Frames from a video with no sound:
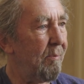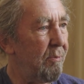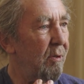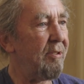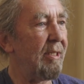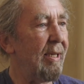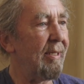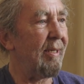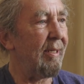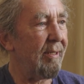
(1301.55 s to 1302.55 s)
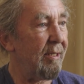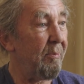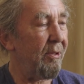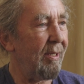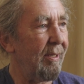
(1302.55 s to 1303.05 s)
prophesizing
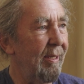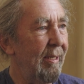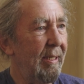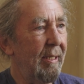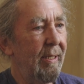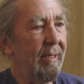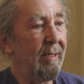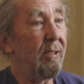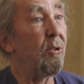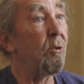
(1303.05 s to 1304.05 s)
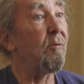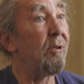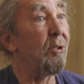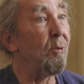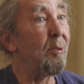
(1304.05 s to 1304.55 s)
something good
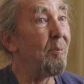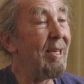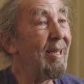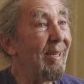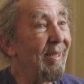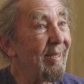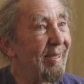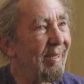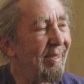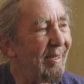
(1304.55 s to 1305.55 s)
for human beings.